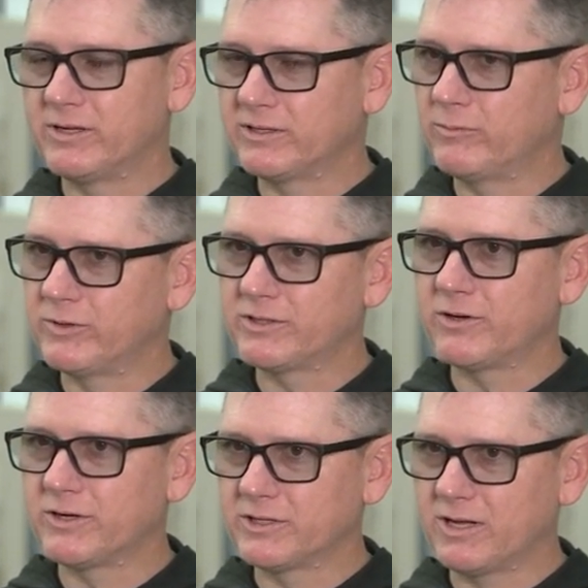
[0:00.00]
it somewhat
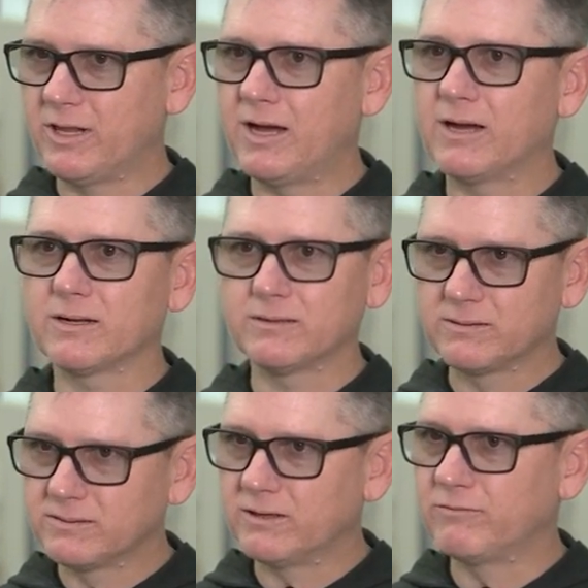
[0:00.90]
starts a clock
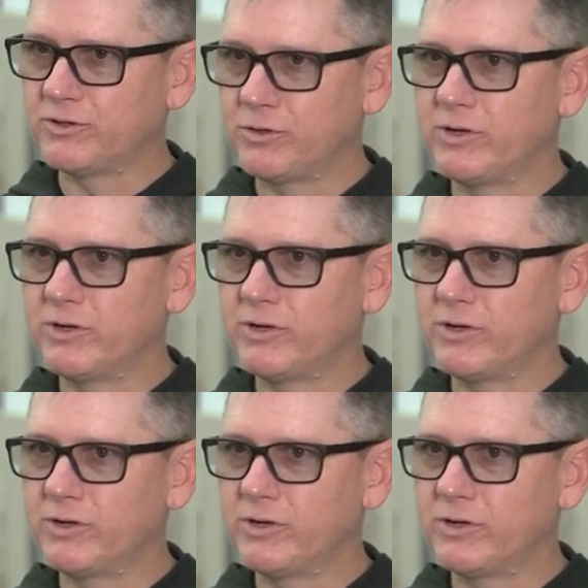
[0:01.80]
of two